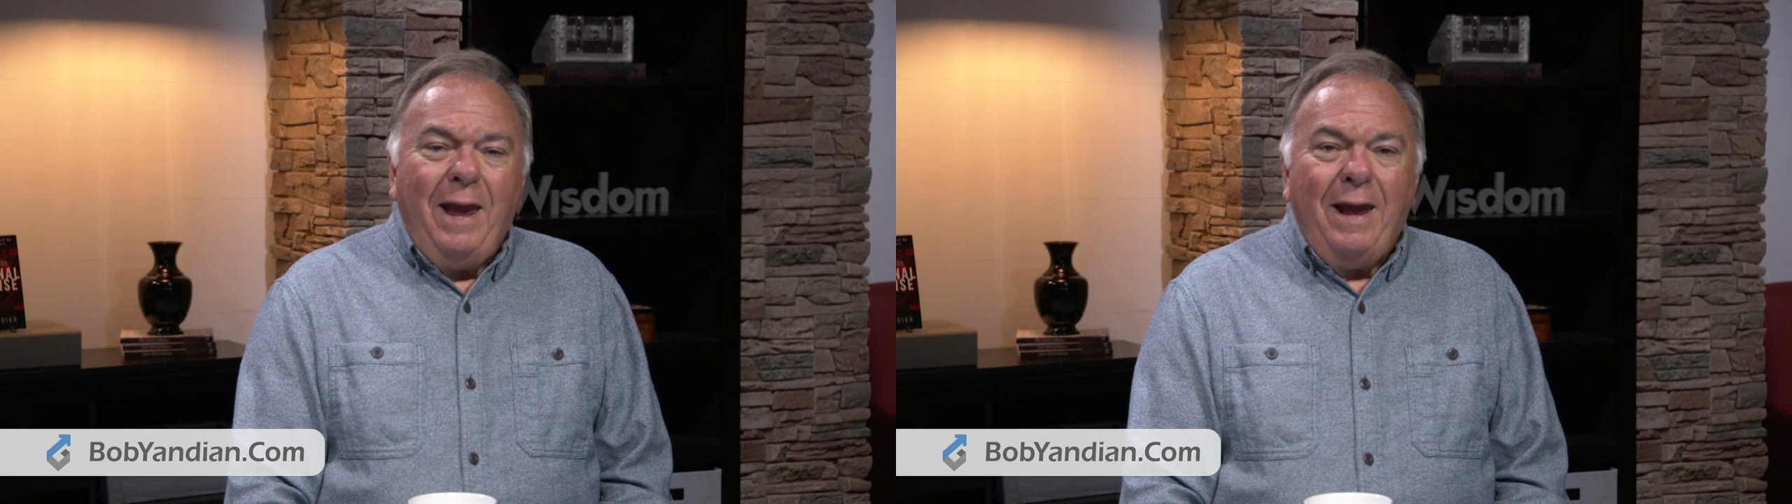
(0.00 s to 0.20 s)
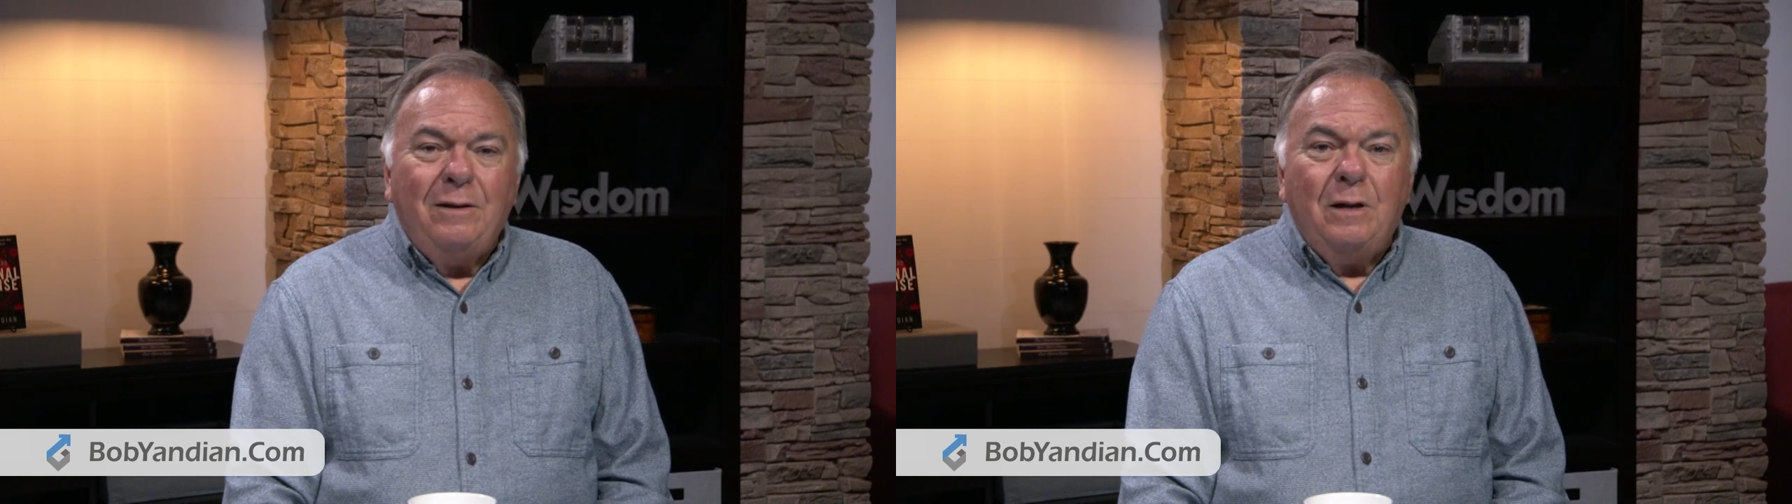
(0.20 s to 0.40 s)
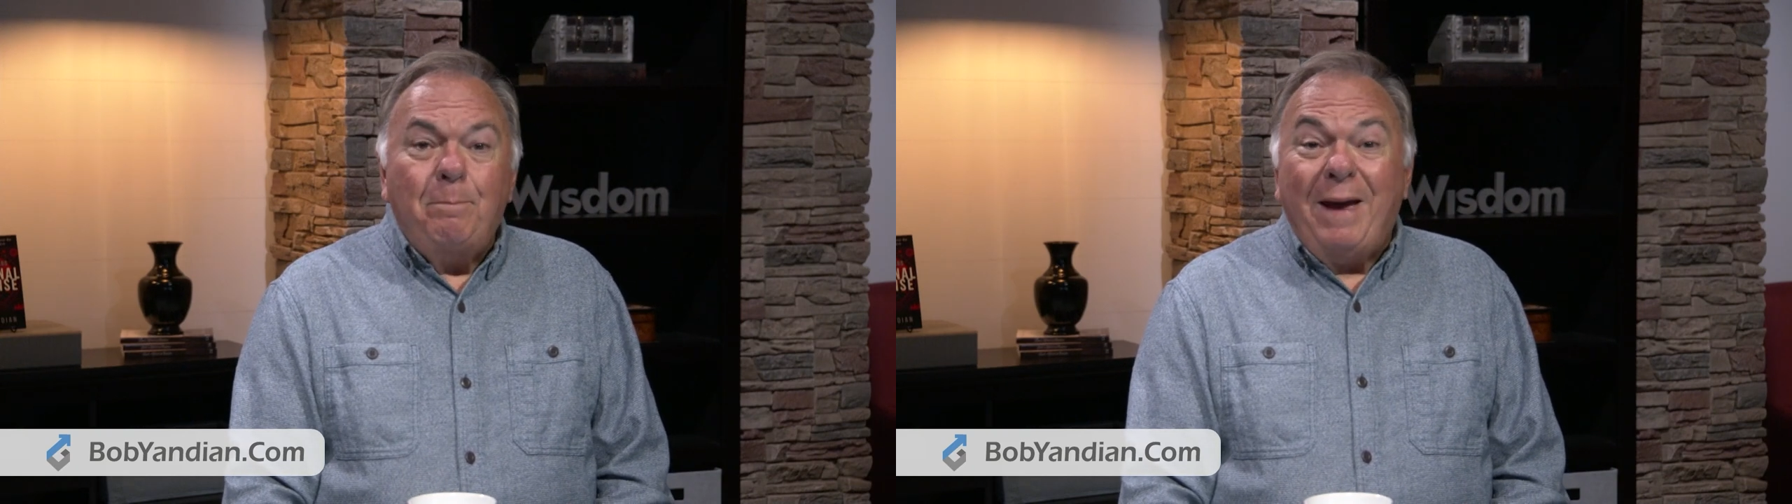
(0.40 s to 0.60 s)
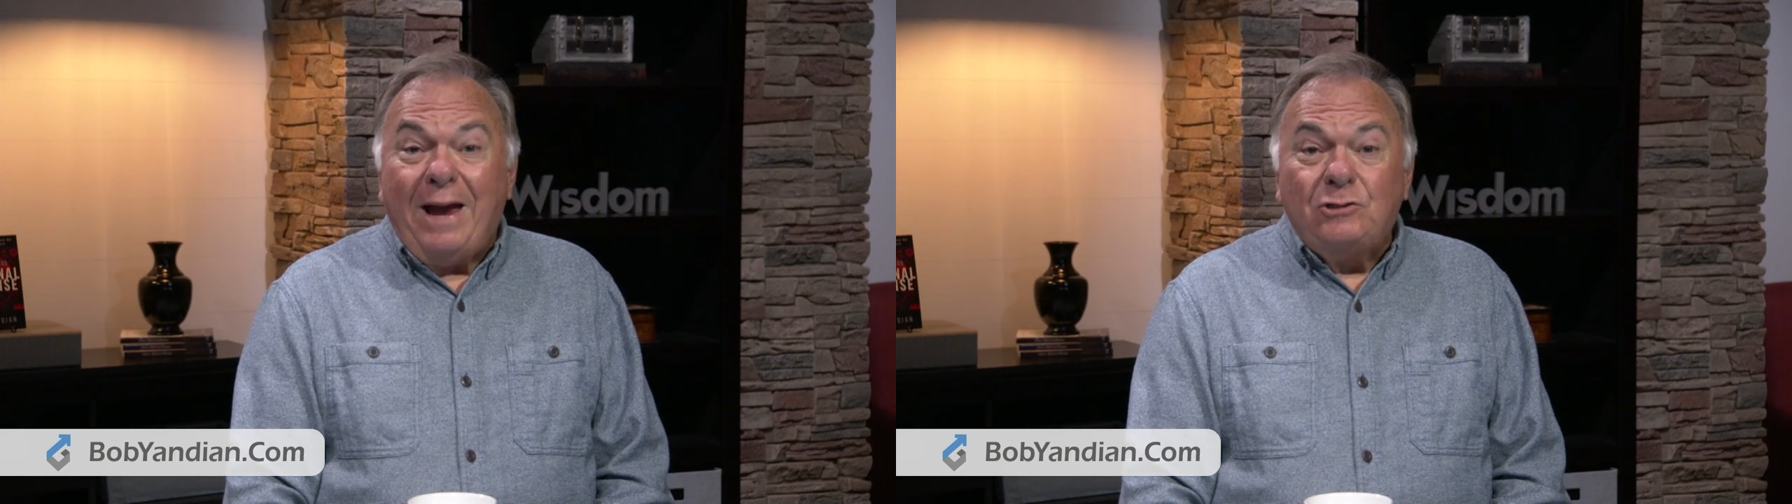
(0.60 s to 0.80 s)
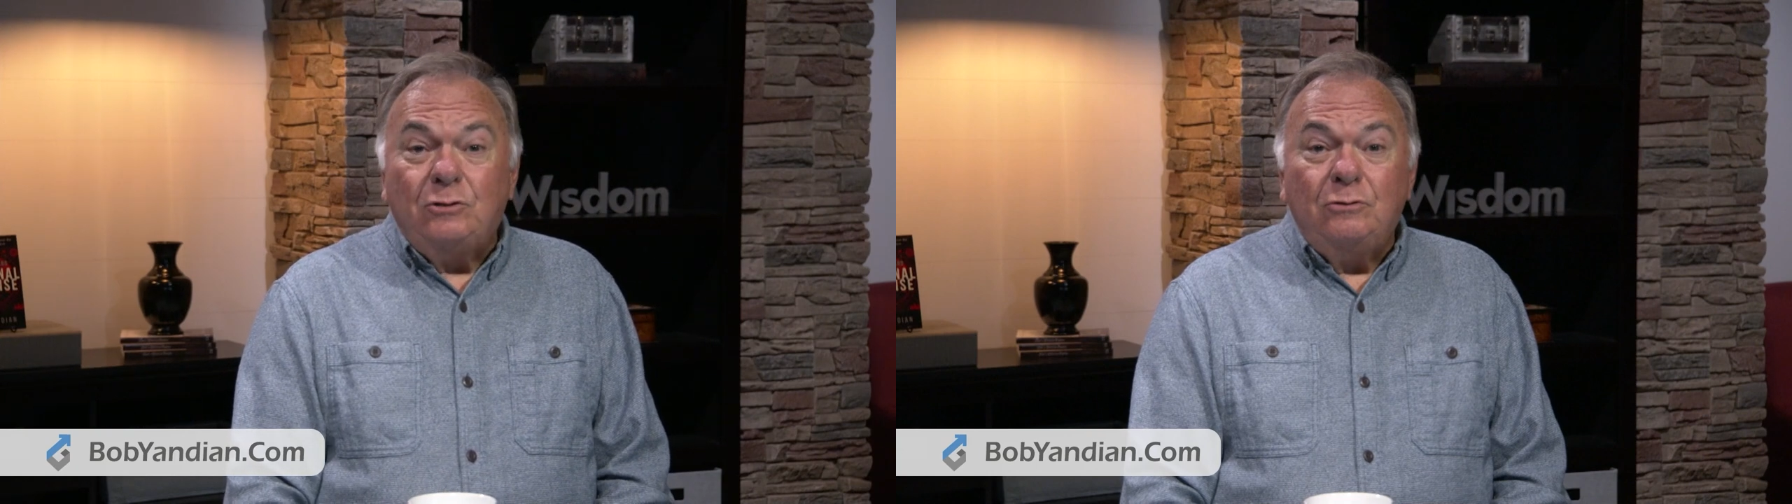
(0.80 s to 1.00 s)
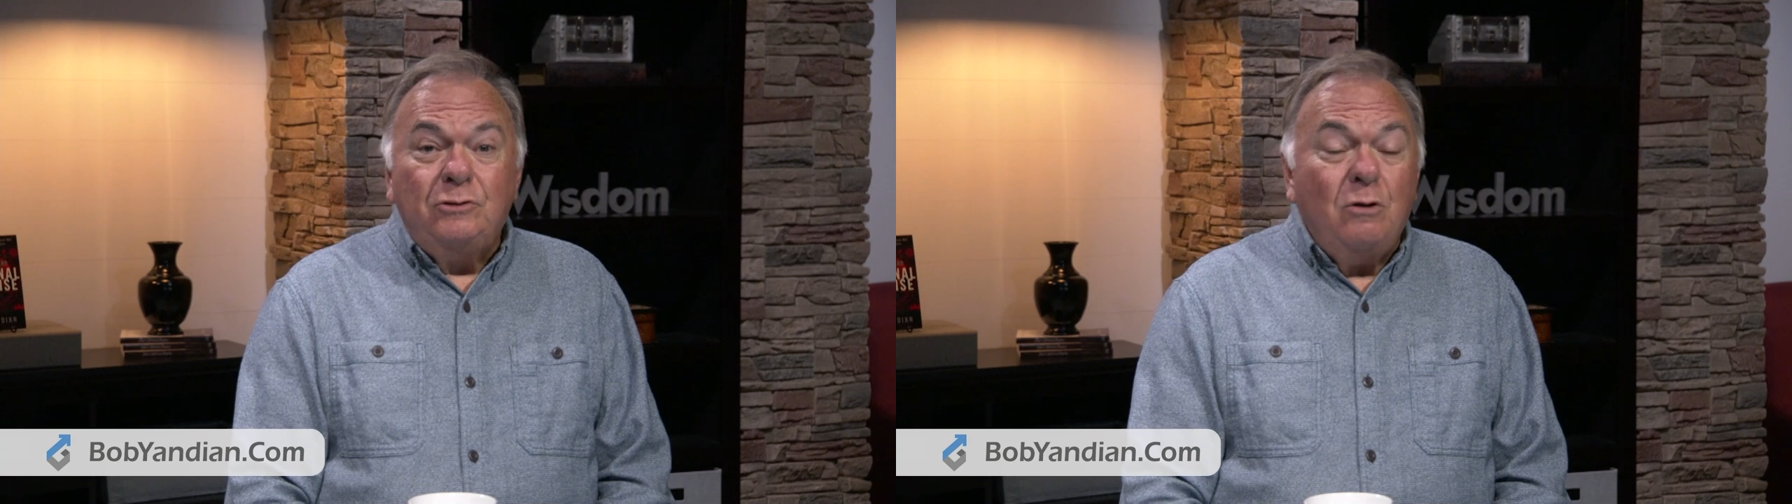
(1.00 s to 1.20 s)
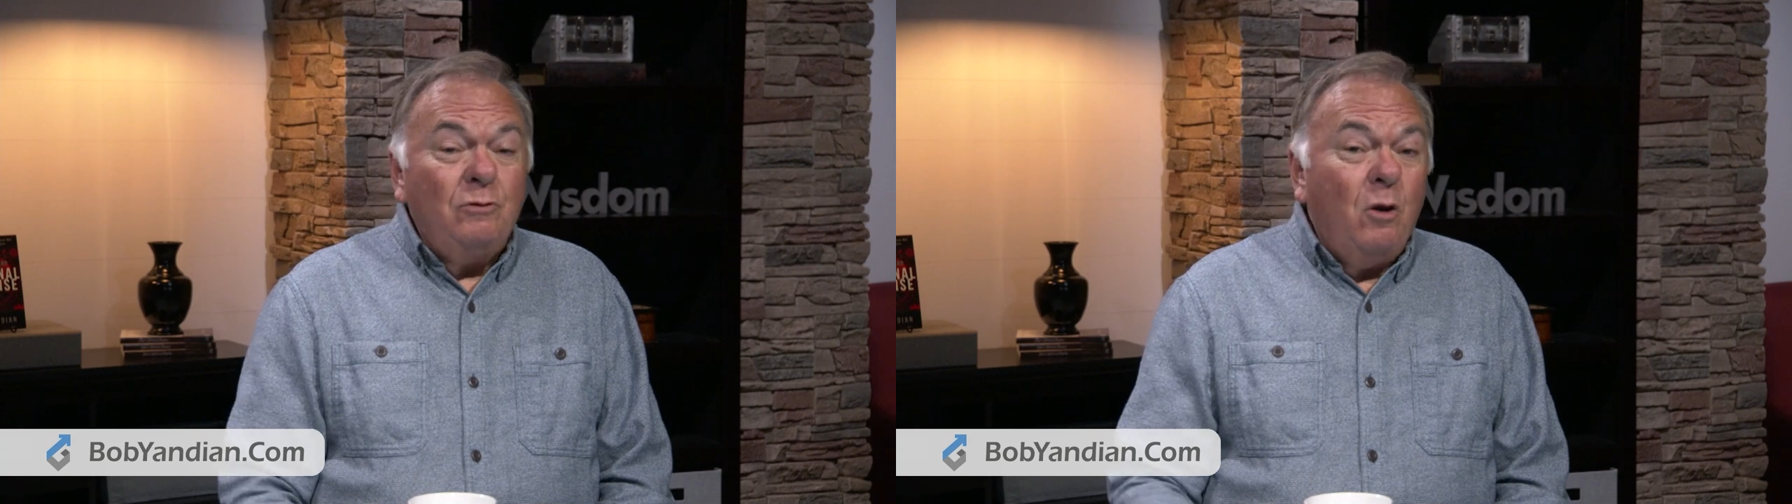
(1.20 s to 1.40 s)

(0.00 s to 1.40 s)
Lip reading: And pastors don't